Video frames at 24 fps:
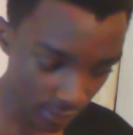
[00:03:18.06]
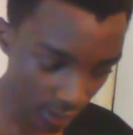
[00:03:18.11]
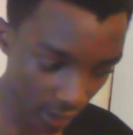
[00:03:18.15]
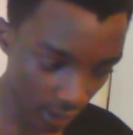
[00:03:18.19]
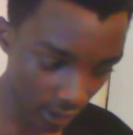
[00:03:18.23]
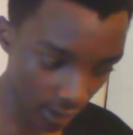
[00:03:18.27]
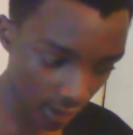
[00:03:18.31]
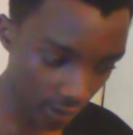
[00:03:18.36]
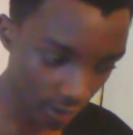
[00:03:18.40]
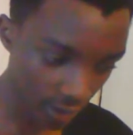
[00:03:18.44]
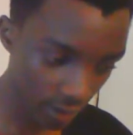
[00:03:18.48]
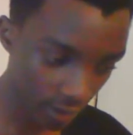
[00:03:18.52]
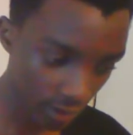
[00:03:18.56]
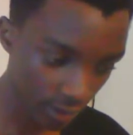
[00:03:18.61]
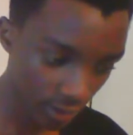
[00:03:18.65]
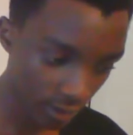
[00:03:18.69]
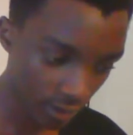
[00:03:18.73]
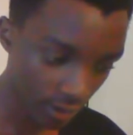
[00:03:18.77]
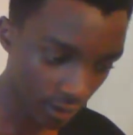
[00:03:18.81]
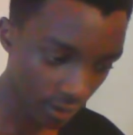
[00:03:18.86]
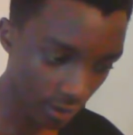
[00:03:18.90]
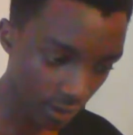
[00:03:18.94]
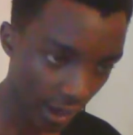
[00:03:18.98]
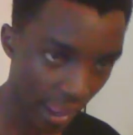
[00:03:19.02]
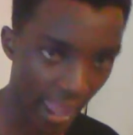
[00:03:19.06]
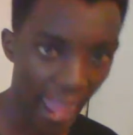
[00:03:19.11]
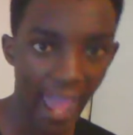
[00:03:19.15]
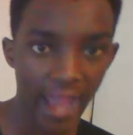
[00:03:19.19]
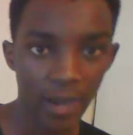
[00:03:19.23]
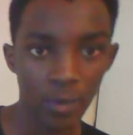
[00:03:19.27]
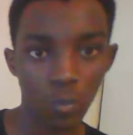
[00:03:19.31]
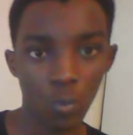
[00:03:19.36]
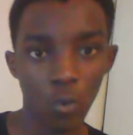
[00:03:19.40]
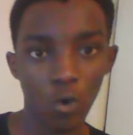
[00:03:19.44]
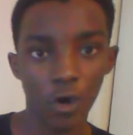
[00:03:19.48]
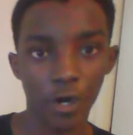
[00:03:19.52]
uh
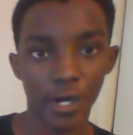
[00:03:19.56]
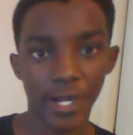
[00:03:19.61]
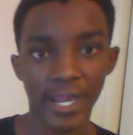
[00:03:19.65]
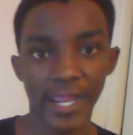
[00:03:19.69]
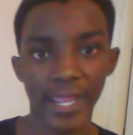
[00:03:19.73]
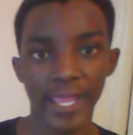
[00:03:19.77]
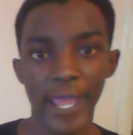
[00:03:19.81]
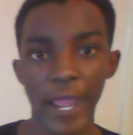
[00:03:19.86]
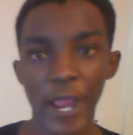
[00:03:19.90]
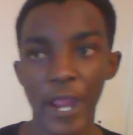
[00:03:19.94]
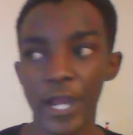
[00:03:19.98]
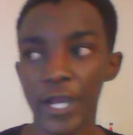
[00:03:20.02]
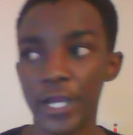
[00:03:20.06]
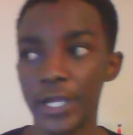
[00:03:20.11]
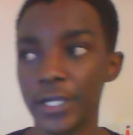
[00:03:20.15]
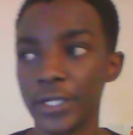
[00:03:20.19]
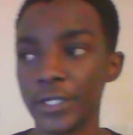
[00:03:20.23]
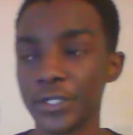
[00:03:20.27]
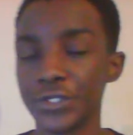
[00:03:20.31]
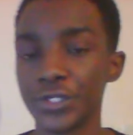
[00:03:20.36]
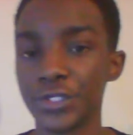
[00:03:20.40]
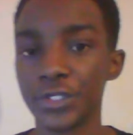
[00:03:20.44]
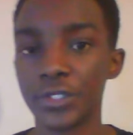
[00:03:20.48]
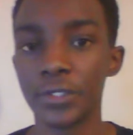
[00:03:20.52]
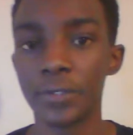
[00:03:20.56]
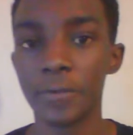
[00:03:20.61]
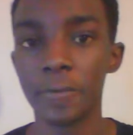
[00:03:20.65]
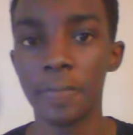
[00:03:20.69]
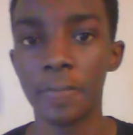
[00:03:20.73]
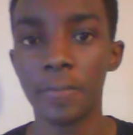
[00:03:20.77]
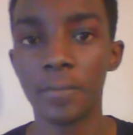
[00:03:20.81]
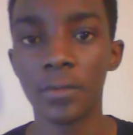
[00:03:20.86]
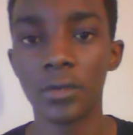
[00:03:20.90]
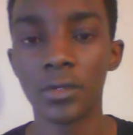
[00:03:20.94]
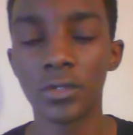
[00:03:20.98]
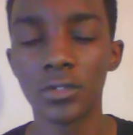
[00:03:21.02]
hard work and
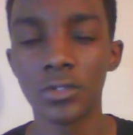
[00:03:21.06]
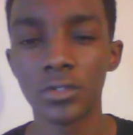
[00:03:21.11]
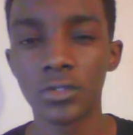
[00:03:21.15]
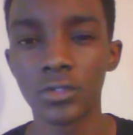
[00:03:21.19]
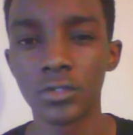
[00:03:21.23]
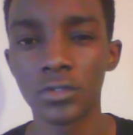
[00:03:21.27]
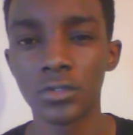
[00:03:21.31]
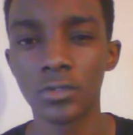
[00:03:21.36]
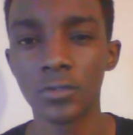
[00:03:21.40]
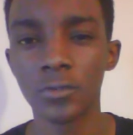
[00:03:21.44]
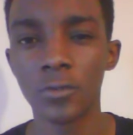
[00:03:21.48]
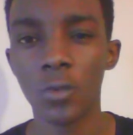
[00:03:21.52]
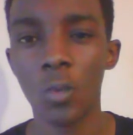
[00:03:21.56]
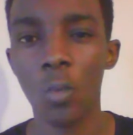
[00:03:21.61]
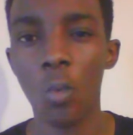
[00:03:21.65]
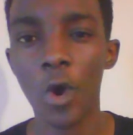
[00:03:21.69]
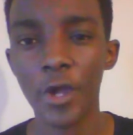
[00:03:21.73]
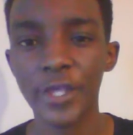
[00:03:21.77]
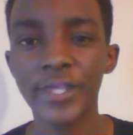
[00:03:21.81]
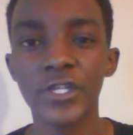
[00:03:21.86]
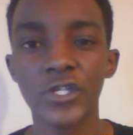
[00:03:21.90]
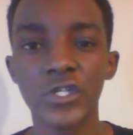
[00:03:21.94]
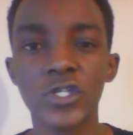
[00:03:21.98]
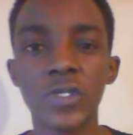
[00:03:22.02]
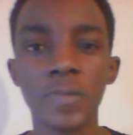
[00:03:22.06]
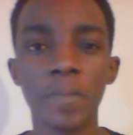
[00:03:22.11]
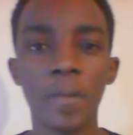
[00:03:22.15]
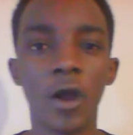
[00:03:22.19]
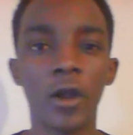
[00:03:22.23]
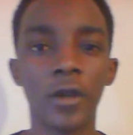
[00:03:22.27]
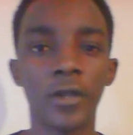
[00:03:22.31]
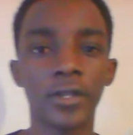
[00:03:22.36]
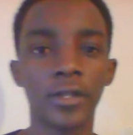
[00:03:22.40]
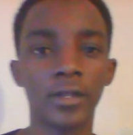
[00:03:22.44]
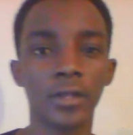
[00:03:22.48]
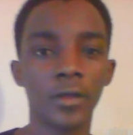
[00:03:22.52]
working
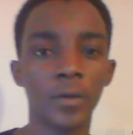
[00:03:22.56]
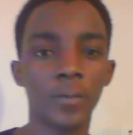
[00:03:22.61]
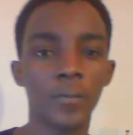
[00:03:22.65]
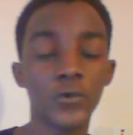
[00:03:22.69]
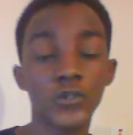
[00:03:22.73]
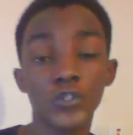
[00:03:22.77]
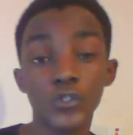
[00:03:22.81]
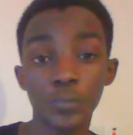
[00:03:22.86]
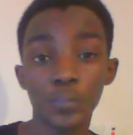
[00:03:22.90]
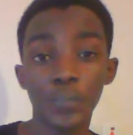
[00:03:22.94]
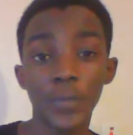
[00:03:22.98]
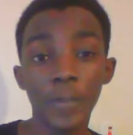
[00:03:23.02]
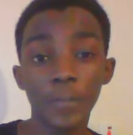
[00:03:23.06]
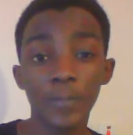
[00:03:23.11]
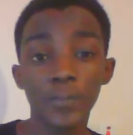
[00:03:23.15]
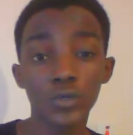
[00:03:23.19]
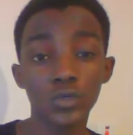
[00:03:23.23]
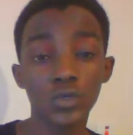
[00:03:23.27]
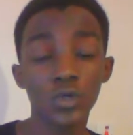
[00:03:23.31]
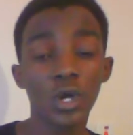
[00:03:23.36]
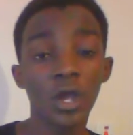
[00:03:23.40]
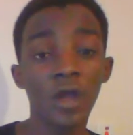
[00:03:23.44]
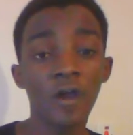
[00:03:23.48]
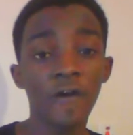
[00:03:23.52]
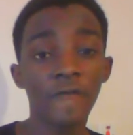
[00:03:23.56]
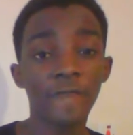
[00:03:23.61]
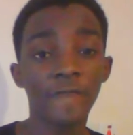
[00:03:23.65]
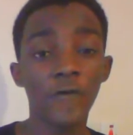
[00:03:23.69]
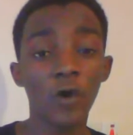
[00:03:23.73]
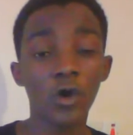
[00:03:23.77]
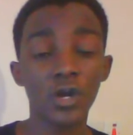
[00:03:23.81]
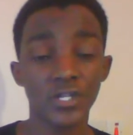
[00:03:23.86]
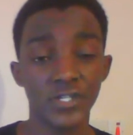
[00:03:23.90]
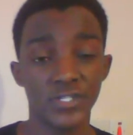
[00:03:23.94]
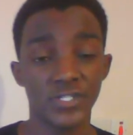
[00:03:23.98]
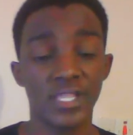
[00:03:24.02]
smart. Most people
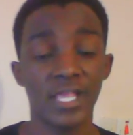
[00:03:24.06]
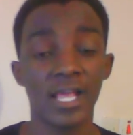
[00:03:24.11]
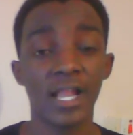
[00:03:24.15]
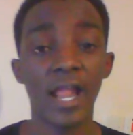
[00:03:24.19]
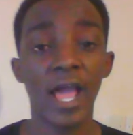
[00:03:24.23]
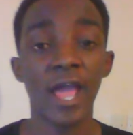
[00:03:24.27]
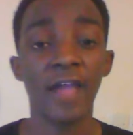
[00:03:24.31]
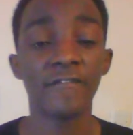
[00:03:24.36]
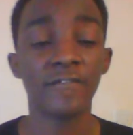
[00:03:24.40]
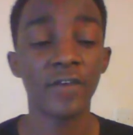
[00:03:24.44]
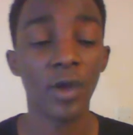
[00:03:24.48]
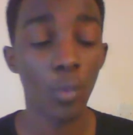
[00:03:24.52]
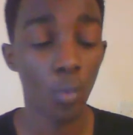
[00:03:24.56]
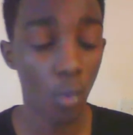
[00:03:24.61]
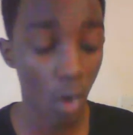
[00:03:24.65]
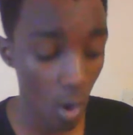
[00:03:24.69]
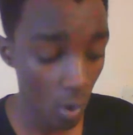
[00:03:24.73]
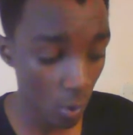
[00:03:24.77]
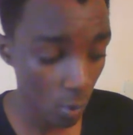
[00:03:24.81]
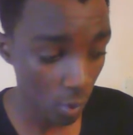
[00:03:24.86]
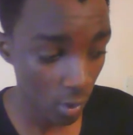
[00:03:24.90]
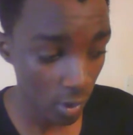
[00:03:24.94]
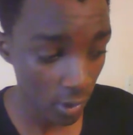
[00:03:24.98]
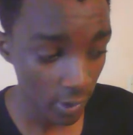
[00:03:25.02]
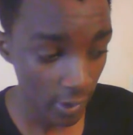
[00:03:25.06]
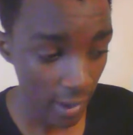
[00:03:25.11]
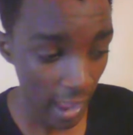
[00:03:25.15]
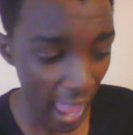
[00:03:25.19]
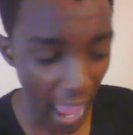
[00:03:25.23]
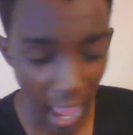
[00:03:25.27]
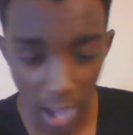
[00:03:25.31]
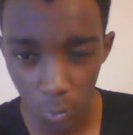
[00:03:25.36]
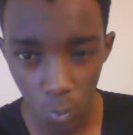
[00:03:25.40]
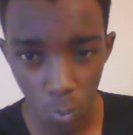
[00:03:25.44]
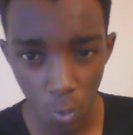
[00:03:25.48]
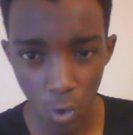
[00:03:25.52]
focus their life around
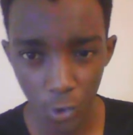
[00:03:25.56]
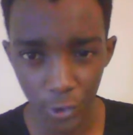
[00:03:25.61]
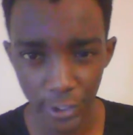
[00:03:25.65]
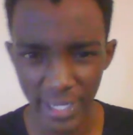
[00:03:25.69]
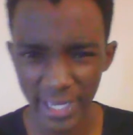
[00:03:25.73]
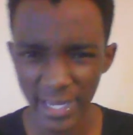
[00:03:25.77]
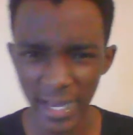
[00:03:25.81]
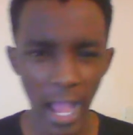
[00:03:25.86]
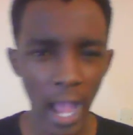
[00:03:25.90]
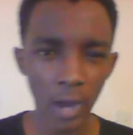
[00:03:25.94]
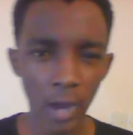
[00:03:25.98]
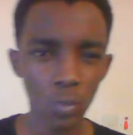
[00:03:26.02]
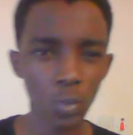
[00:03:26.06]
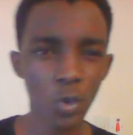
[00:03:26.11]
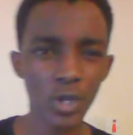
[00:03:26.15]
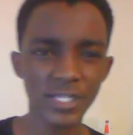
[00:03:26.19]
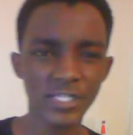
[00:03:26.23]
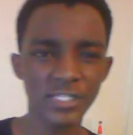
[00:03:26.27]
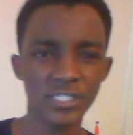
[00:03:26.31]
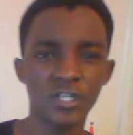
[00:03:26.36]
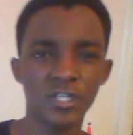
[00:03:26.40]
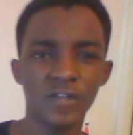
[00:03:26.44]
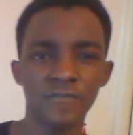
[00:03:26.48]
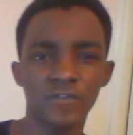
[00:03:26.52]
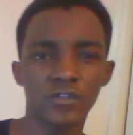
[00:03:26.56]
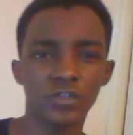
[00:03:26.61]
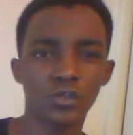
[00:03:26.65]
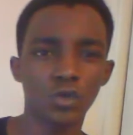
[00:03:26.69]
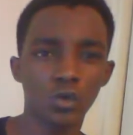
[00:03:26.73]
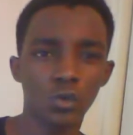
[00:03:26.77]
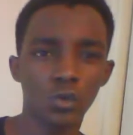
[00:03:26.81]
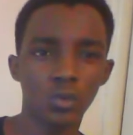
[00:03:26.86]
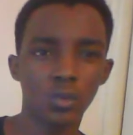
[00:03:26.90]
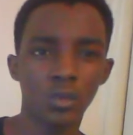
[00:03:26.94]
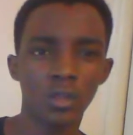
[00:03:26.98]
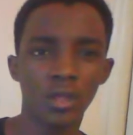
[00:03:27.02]
hard work, and hard work is never the
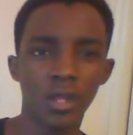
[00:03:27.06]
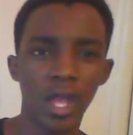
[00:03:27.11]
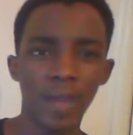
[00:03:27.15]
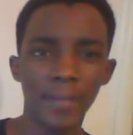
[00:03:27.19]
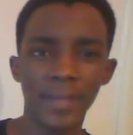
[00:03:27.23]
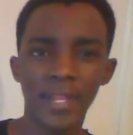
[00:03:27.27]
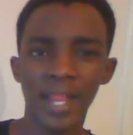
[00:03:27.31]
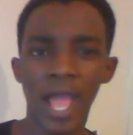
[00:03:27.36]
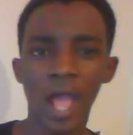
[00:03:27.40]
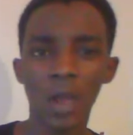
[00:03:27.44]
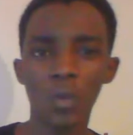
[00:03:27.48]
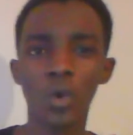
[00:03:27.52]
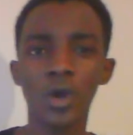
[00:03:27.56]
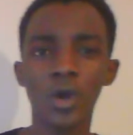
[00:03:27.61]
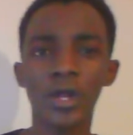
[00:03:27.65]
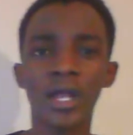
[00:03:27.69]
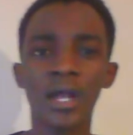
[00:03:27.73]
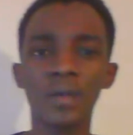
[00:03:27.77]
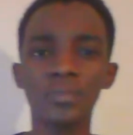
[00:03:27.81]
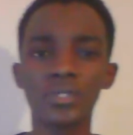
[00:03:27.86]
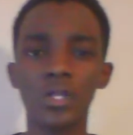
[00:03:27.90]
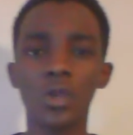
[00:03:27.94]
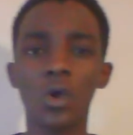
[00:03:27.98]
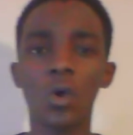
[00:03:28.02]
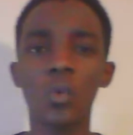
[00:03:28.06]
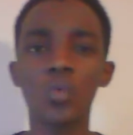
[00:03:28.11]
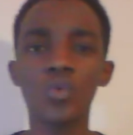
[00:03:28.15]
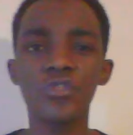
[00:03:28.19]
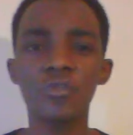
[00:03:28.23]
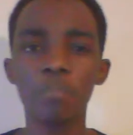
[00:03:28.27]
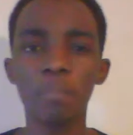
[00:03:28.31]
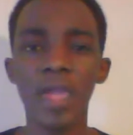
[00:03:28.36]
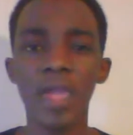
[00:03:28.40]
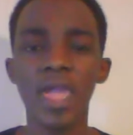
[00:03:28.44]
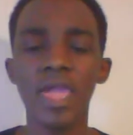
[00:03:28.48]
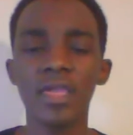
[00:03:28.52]
goal. I mean, hard work comes along
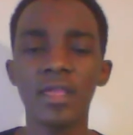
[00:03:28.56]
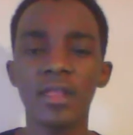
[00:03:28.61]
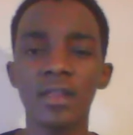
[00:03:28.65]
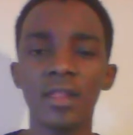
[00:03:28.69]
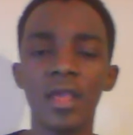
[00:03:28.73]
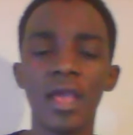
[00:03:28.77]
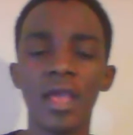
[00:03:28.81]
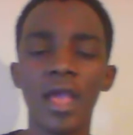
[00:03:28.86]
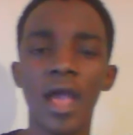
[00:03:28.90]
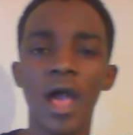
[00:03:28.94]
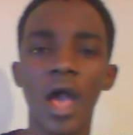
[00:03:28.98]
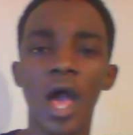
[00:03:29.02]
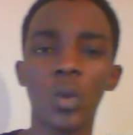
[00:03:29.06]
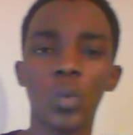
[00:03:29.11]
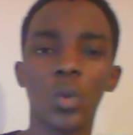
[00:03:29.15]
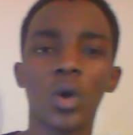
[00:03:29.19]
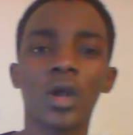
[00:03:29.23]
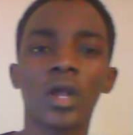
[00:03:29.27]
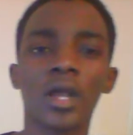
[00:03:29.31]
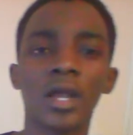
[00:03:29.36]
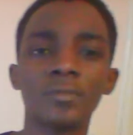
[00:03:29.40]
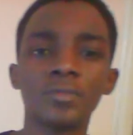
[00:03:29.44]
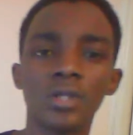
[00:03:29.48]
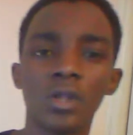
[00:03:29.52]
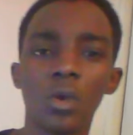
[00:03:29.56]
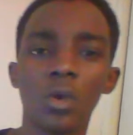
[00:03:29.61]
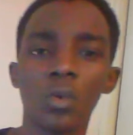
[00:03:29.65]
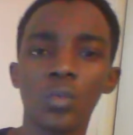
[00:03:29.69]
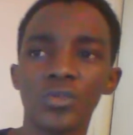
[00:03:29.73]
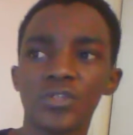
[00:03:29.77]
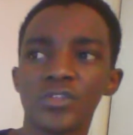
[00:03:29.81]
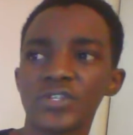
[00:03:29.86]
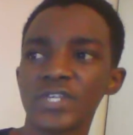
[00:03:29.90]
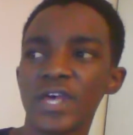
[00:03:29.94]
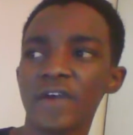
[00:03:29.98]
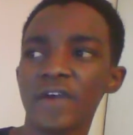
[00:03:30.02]
with pain, hard work comes along
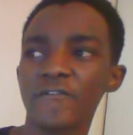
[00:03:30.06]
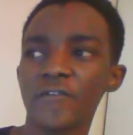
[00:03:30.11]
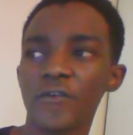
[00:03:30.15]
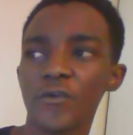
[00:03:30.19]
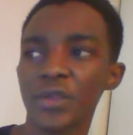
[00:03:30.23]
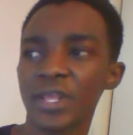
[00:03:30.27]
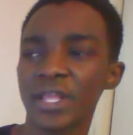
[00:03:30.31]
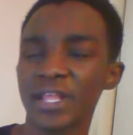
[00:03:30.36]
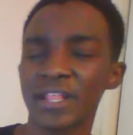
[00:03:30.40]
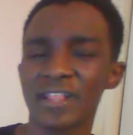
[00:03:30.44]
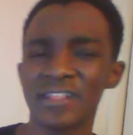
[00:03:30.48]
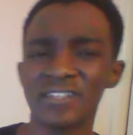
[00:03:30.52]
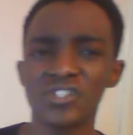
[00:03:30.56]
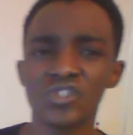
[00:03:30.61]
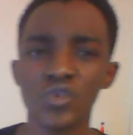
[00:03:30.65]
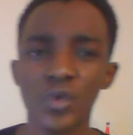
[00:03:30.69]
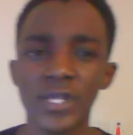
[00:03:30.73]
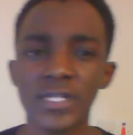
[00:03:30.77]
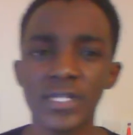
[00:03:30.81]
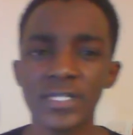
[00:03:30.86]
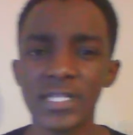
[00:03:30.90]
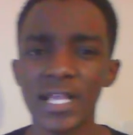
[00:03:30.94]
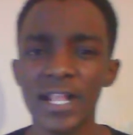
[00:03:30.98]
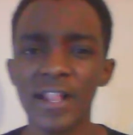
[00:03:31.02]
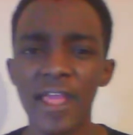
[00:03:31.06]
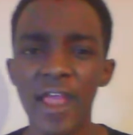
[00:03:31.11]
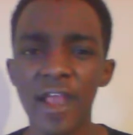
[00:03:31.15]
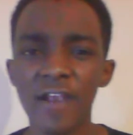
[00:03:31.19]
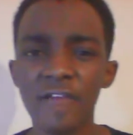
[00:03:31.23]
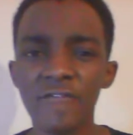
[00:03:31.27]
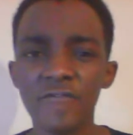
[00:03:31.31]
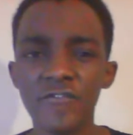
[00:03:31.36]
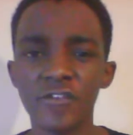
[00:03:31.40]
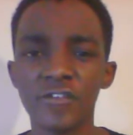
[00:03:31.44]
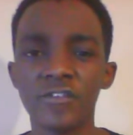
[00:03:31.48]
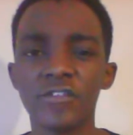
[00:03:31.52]
with suffering, stress, and
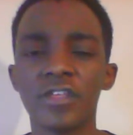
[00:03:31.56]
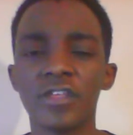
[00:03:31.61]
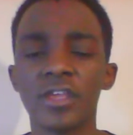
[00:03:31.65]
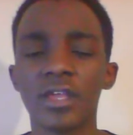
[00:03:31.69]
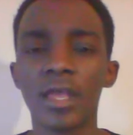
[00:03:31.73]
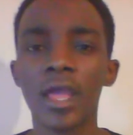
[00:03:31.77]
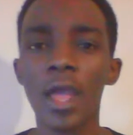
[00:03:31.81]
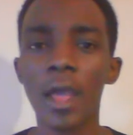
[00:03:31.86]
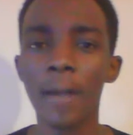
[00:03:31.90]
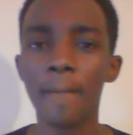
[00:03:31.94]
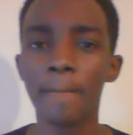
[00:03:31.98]
everything.